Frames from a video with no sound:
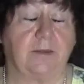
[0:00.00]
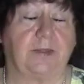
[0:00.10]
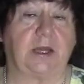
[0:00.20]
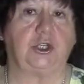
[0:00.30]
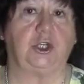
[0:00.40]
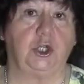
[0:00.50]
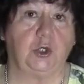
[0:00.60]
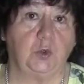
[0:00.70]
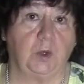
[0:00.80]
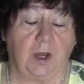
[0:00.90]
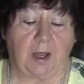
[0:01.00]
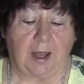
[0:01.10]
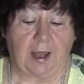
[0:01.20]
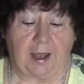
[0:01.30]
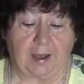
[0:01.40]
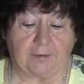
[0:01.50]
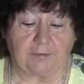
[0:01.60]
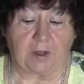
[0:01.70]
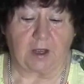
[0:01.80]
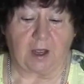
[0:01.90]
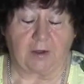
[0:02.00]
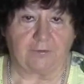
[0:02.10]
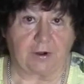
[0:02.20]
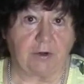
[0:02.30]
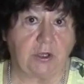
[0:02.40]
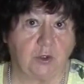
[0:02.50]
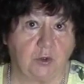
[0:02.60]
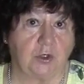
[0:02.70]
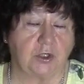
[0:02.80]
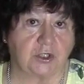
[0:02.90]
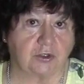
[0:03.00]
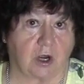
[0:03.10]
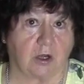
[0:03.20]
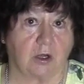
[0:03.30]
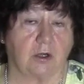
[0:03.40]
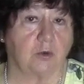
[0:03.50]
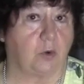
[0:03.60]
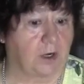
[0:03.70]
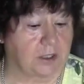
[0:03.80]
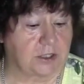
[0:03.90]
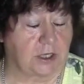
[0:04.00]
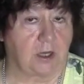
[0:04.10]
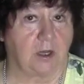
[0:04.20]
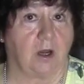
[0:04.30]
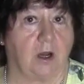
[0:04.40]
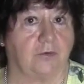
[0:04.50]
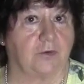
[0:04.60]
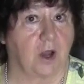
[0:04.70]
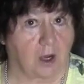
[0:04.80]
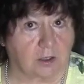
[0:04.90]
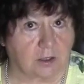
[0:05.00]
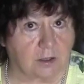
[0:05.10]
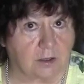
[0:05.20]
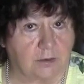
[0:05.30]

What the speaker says: that you have a very good, strong quality of cotton,